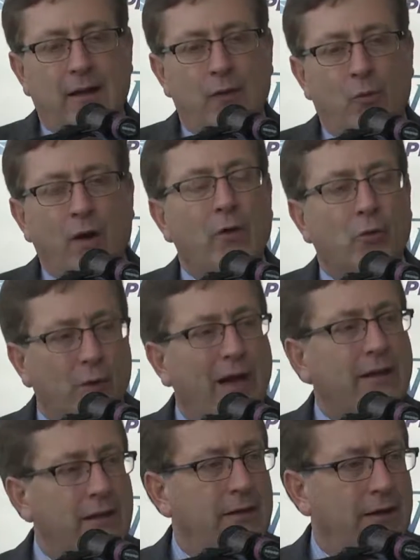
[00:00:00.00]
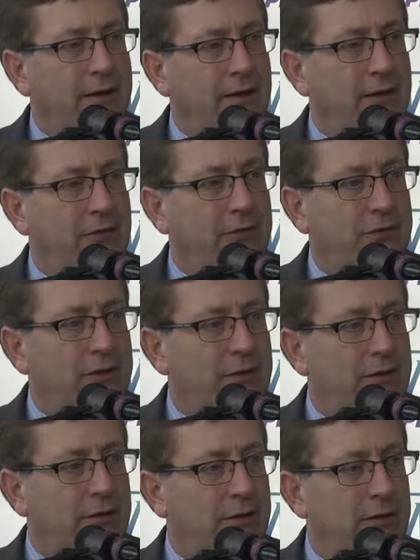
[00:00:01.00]
I want to recognize
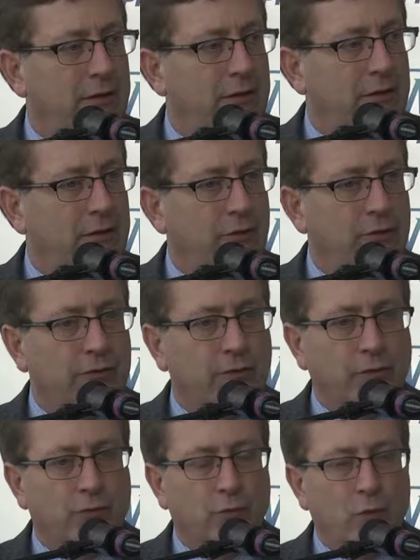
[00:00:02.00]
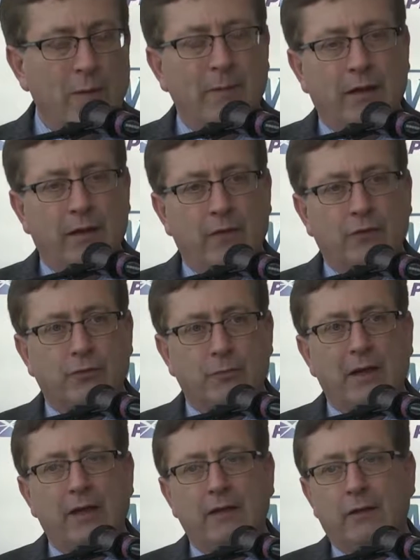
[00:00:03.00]
those women and those
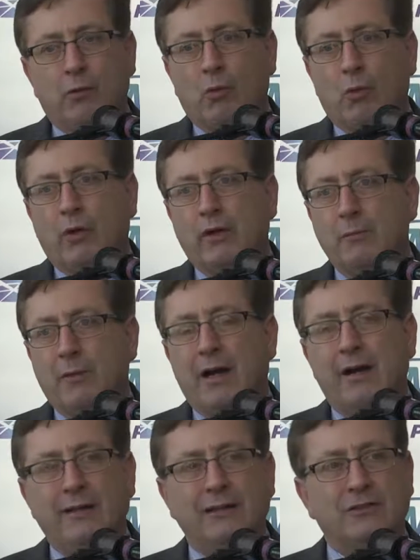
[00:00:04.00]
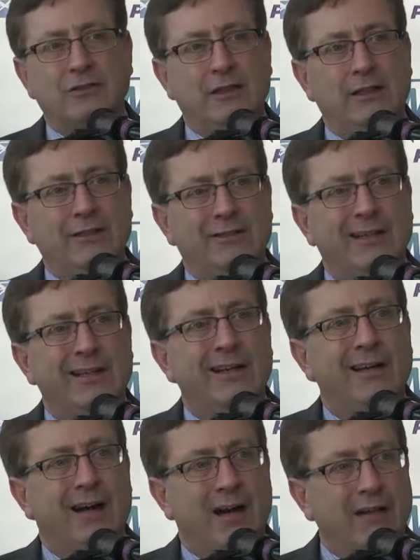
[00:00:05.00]
men that were working behind the scenes
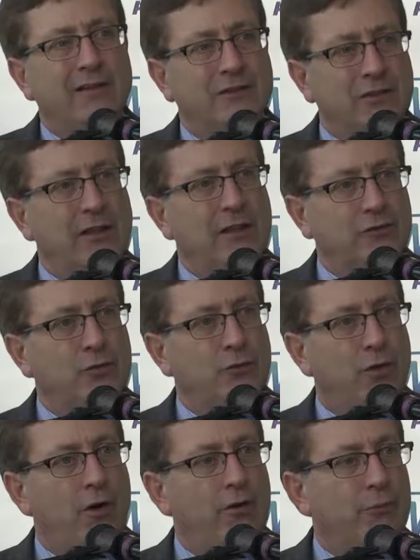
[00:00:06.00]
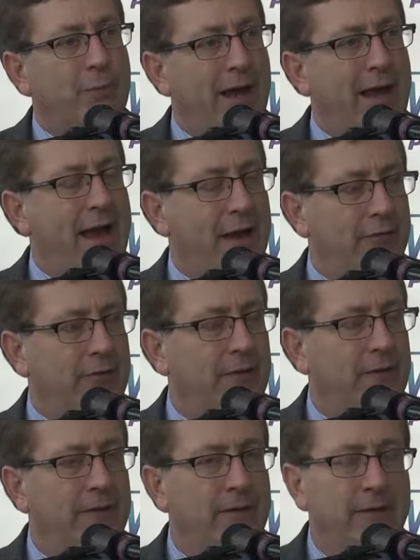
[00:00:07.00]
on the city of Sioux Falls' behalf.
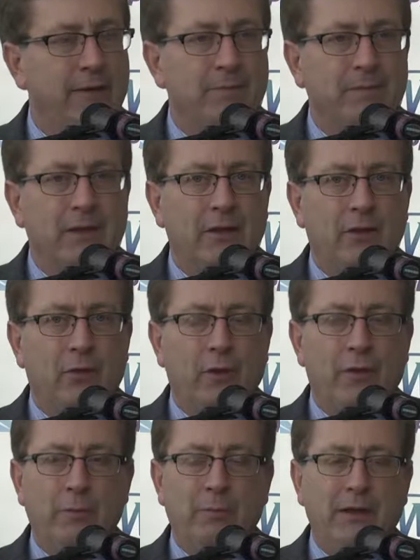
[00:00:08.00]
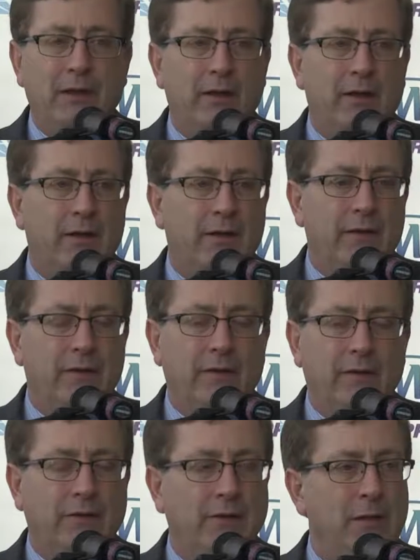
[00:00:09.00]
You know, whether it be
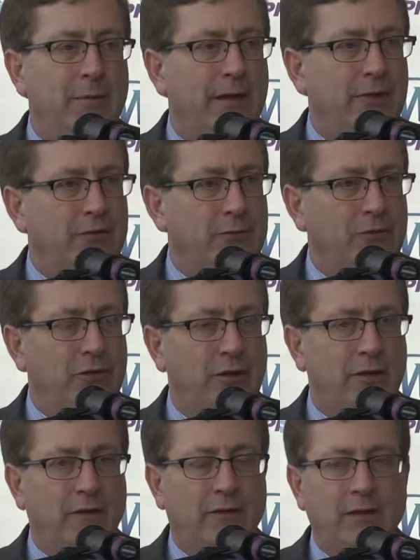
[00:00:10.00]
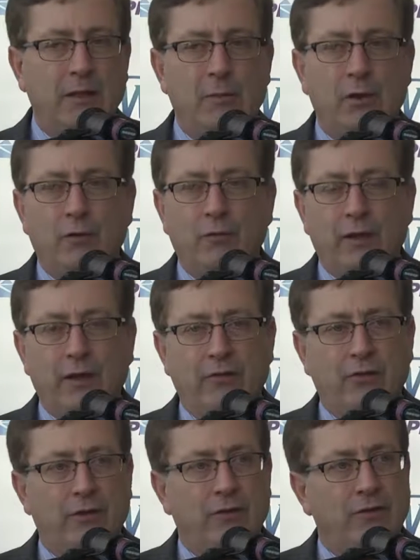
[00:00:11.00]
the team at SMG, the team at
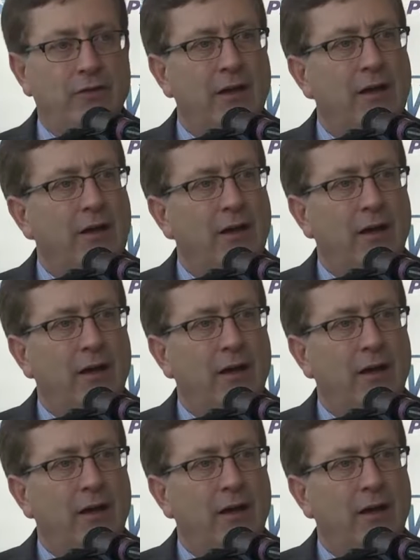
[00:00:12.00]
Ovations,